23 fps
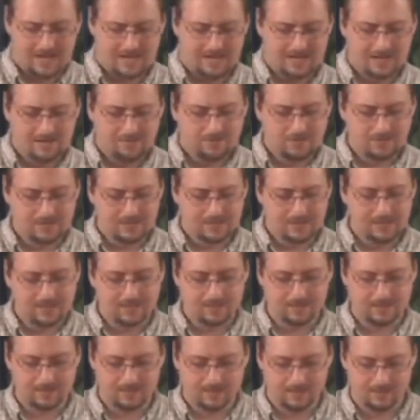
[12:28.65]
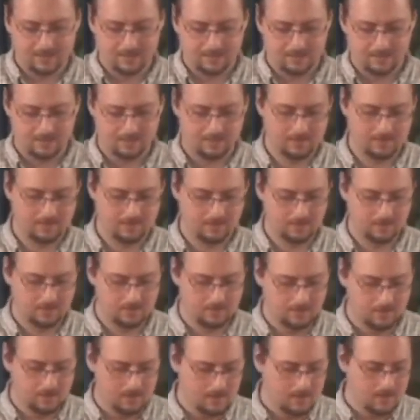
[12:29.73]
And I never did
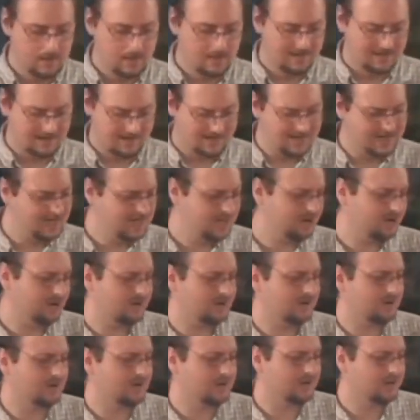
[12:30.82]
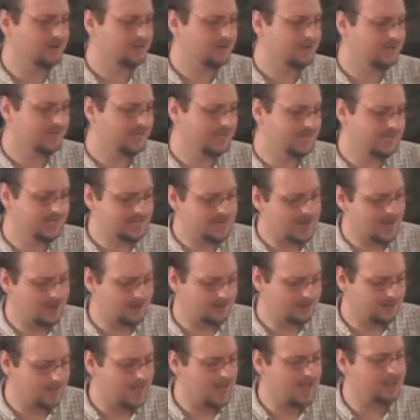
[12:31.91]
hear any
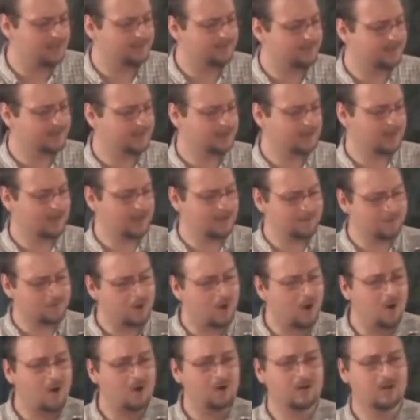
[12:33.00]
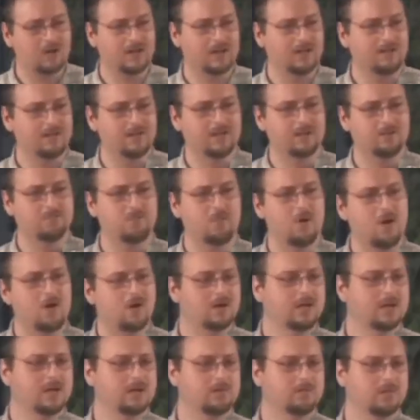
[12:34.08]
kind of laughing. I never heard anything
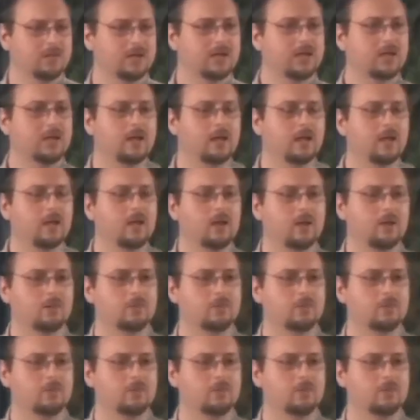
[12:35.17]
mocking me.